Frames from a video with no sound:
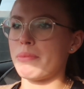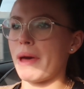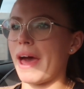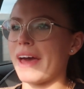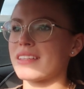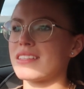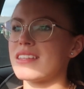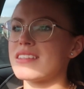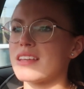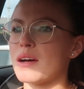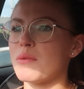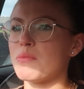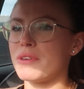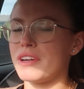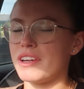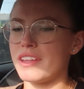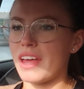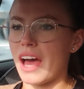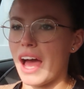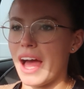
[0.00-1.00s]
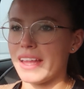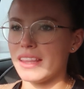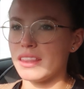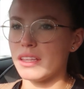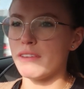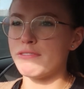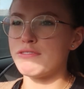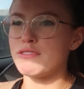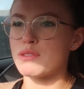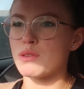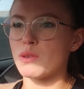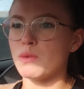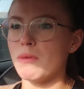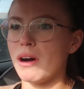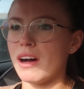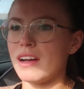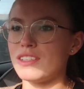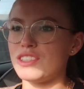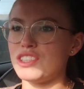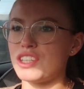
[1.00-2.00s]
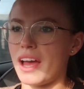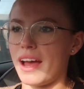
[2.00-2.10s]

back to somewhere that I loved so much